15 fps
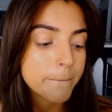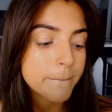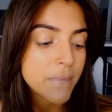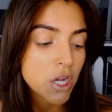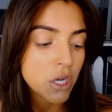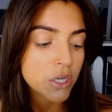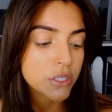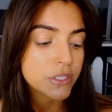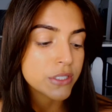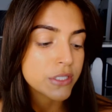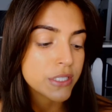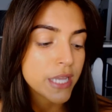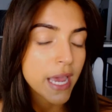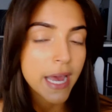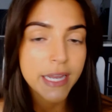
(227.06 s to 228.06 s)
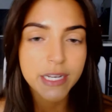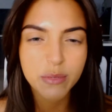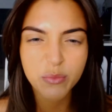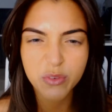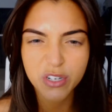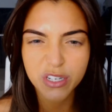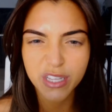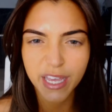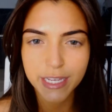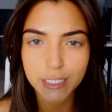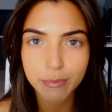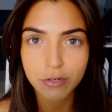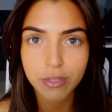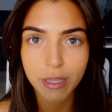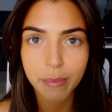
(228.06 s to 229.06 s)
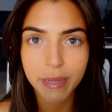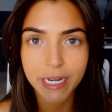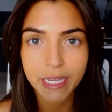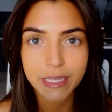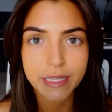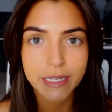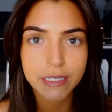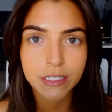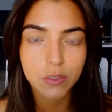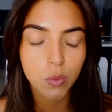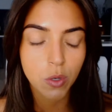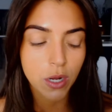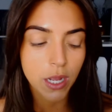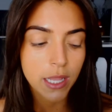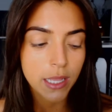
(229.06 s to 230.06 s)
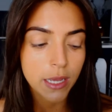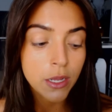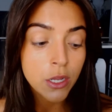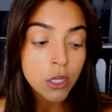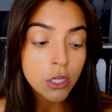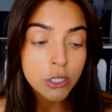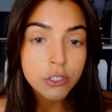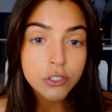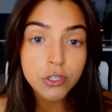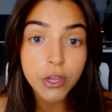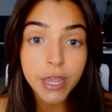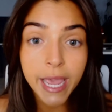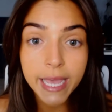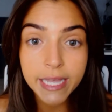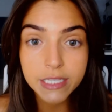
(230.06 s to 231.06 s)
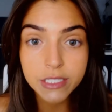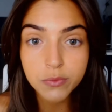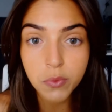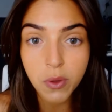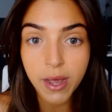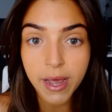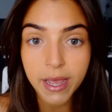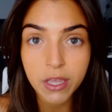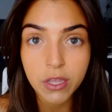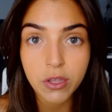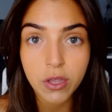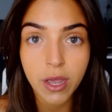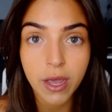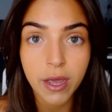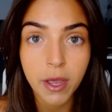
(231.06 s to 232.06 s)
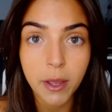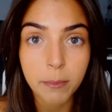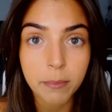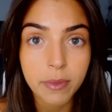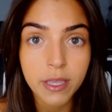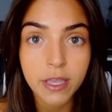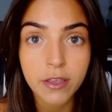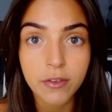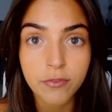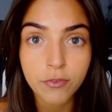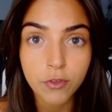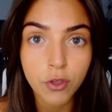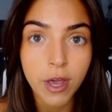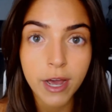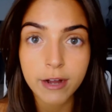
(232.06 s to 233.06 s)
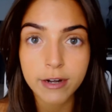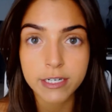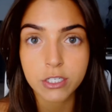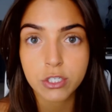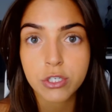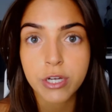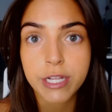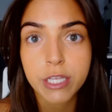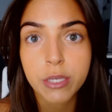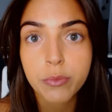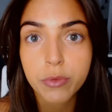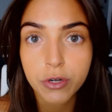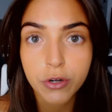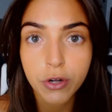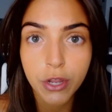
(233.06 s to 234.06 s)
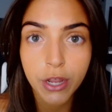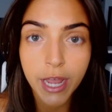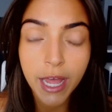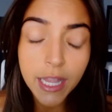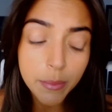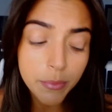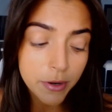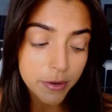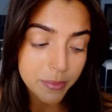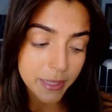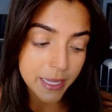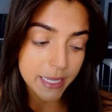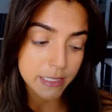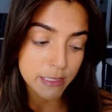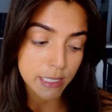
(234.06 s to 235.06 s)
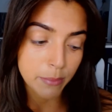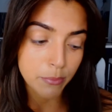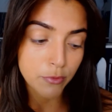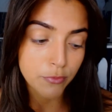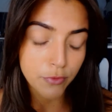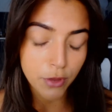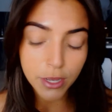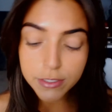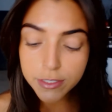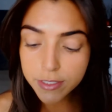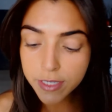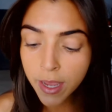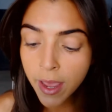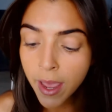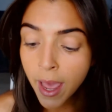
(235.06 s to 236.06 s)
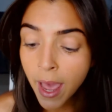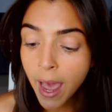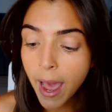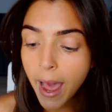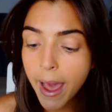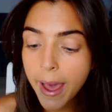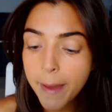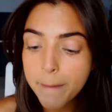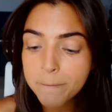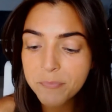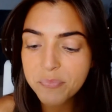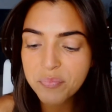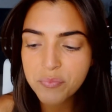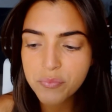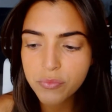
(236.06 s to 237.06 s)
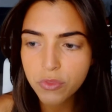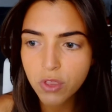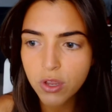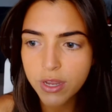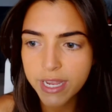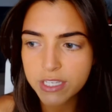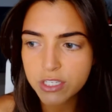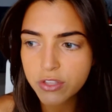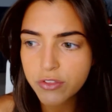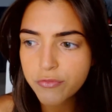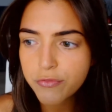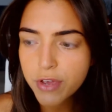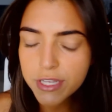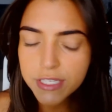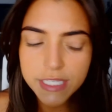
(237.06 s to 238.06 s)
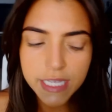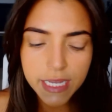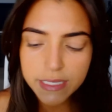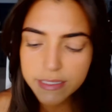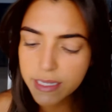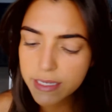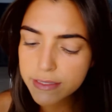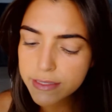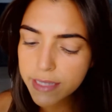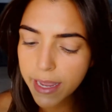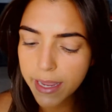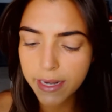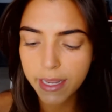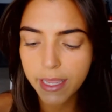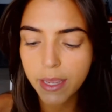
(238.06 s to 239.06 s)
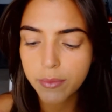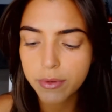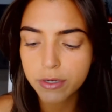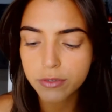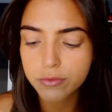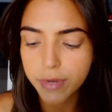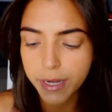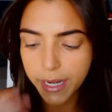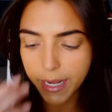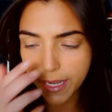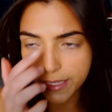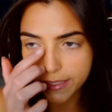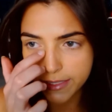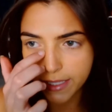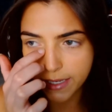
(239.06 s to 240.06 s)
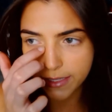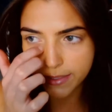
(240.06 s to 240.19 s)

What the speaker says: because yeah, I didn't want to like spend all that money and then it's the wrong color. So hence why if you are in Australia and want to know your color, probably get a sample first. Okay, so the first thing it does say in here when I was reading it is that